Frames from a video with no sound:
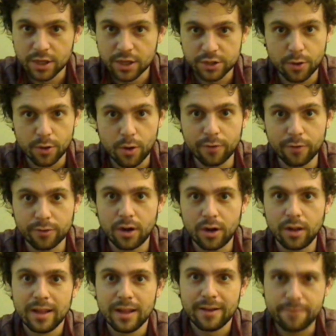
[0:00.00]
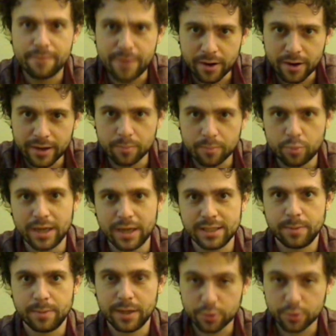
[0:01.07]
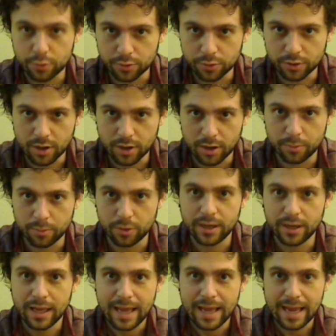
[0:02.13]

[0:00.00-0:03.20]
So overall, very impressed by the Google Cardboard,